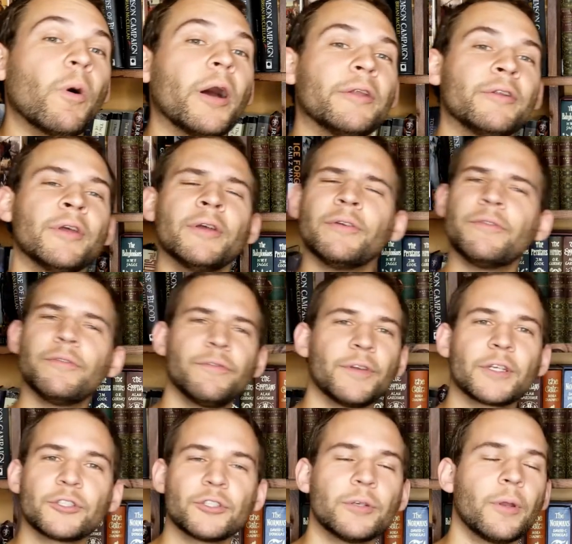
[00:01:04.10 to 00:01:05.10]
one
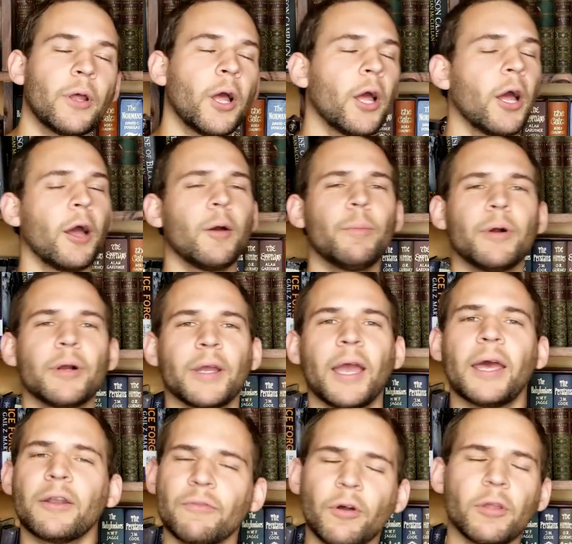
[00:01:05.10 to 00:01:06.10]
fiction uh, book
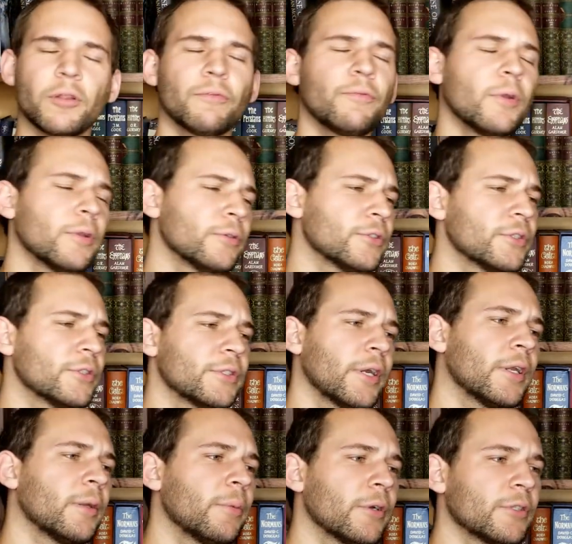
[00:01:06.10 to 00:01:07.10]
out of all the Folio
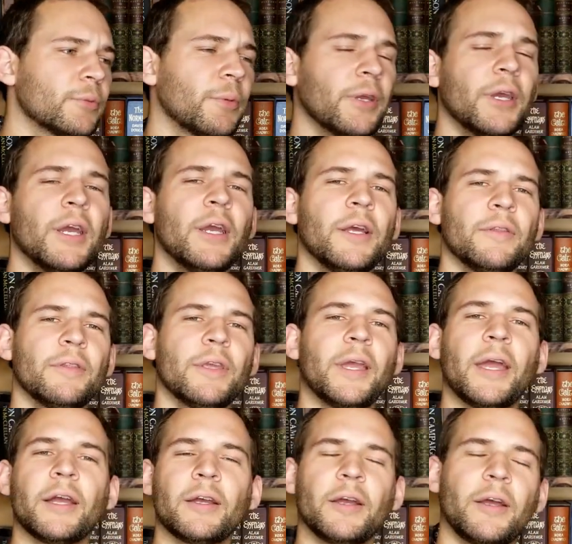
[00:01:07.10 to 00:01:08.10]
Society books, but they
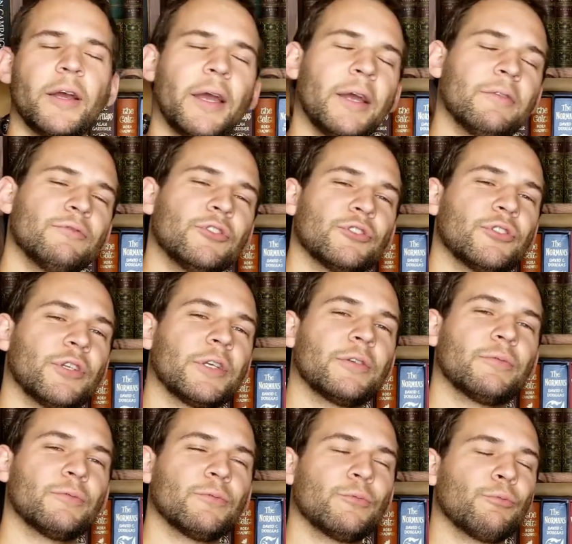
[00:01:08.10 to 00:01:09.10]
have I have just like
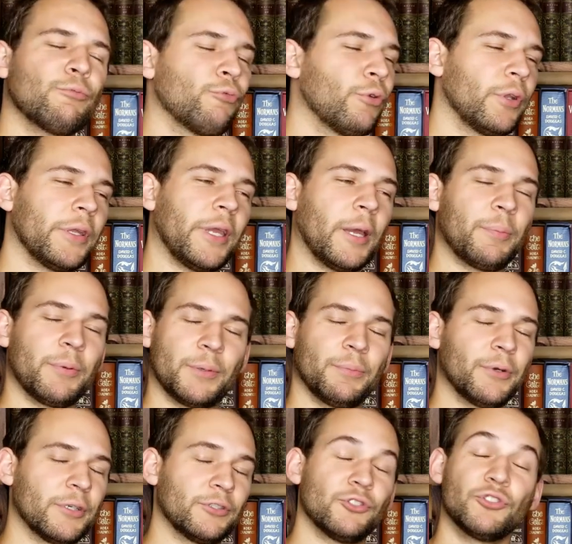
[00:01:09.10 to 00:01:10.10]
really epic
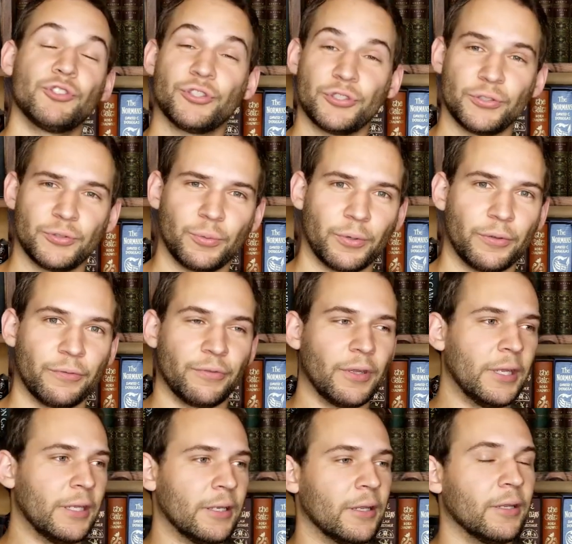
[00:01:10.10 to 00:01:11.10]
books, just sort of
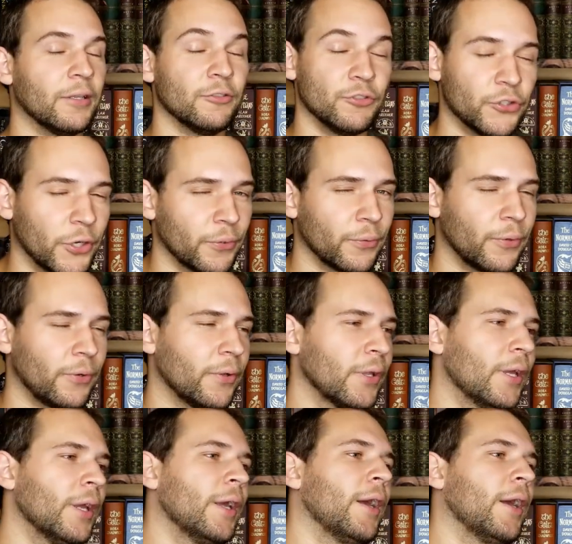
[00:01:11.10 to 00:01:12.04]
in general.